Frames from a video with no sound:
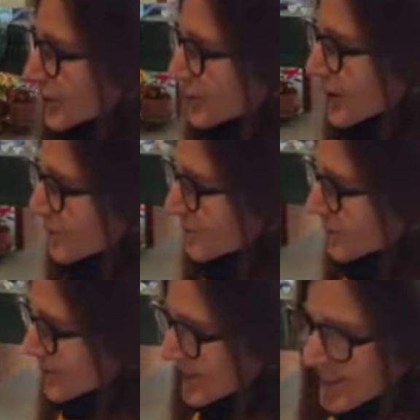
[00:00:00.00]
are
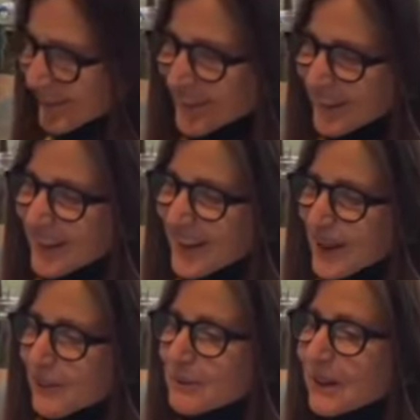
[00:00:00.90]
numbered
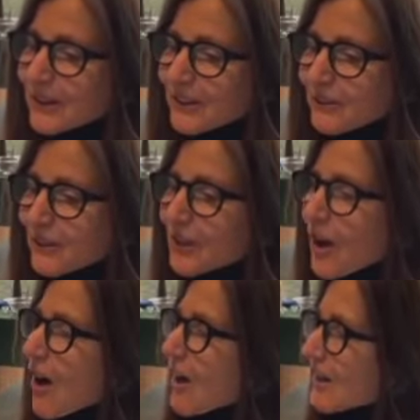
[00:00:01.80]
because of his
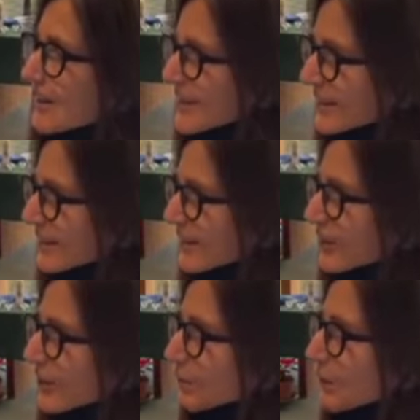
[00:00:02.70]
calling to
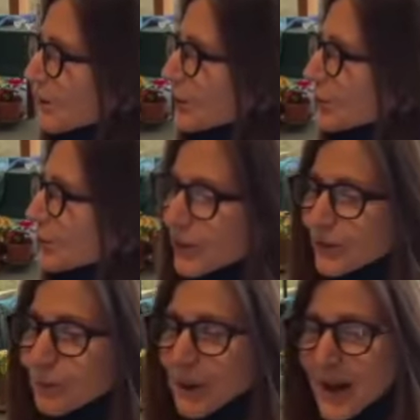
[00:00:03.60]
speak truth
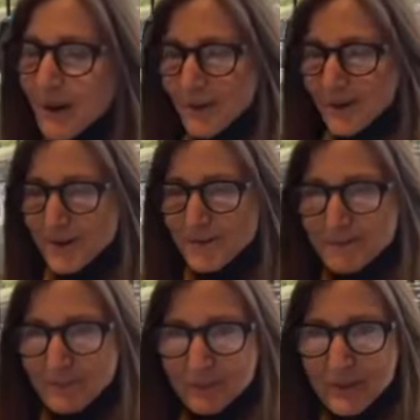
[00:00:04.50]
to power.
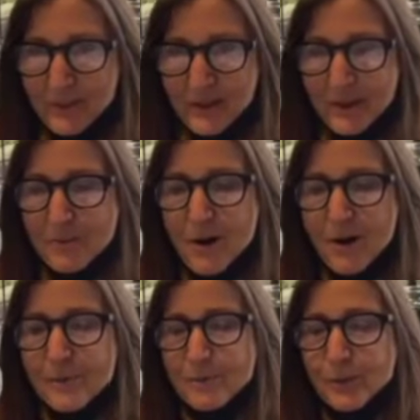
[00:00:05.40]

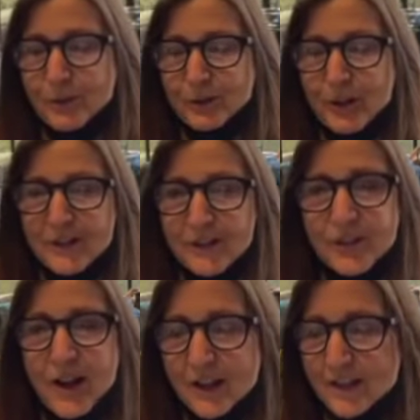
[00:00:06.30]
Mark portrays
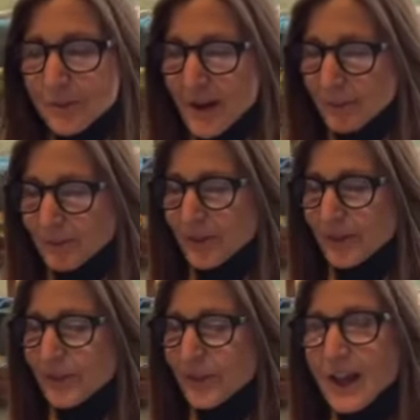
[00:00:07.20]
John the
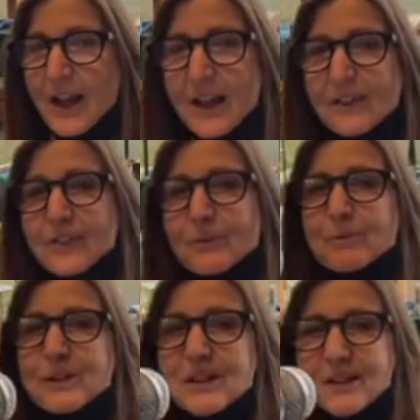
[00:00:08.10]
Baptist as the
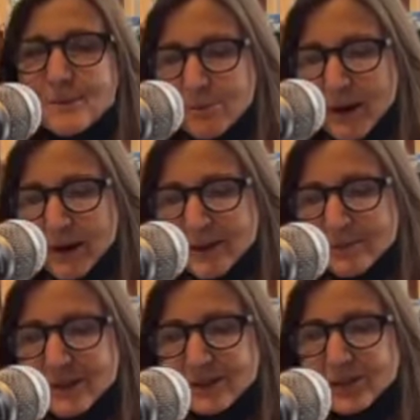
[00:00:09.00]

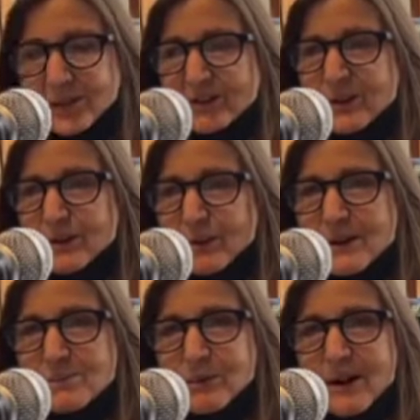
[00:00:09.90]
re-embodiment of the
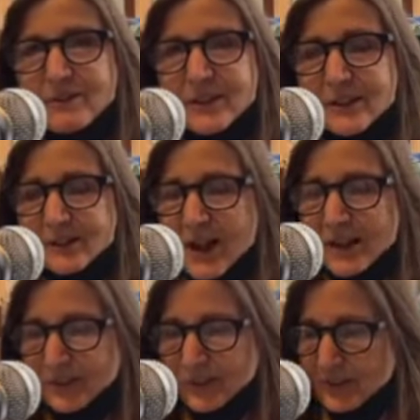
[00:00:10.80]
great prophet
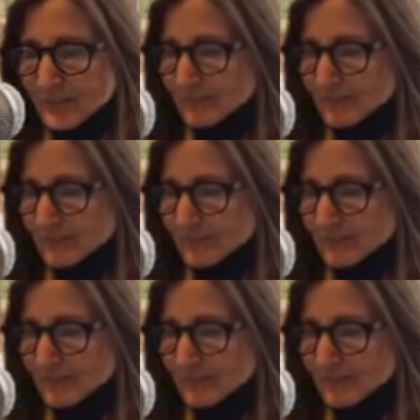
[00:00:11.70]
Elijah.